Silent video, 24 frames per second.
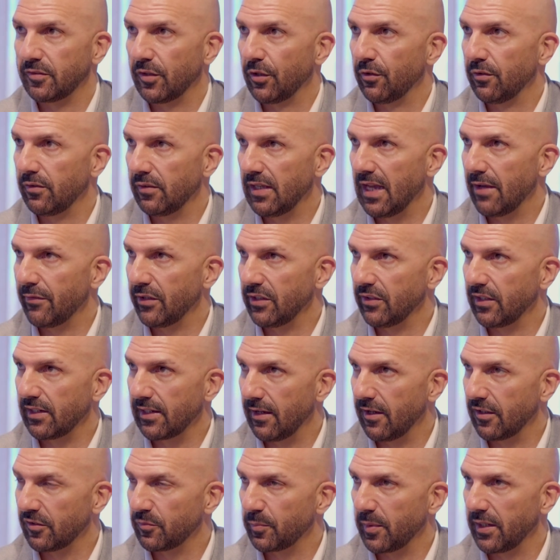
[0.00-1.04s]
So having the
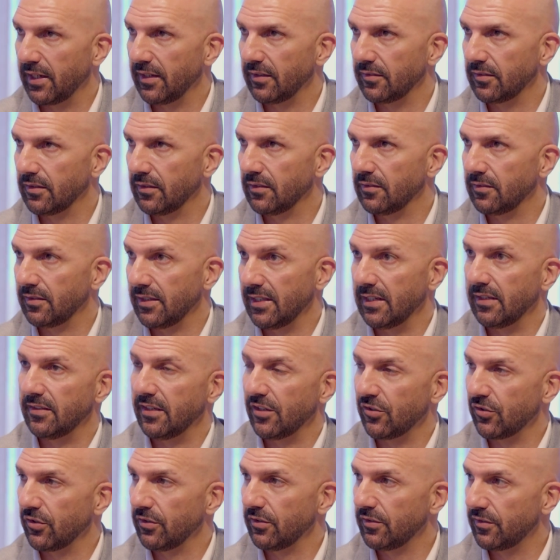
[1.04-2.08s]
car spaces, in
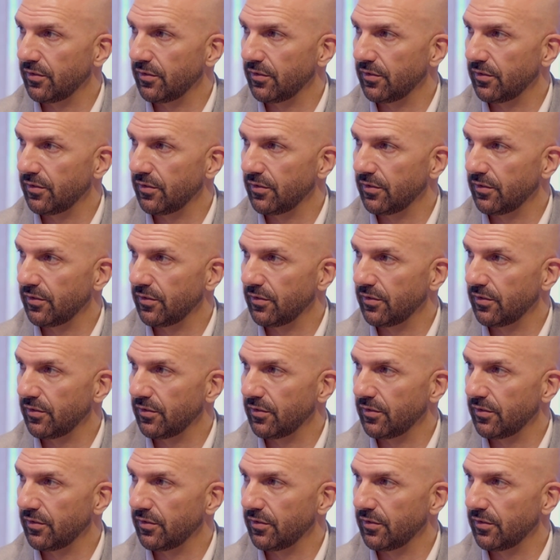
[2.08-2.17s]
addition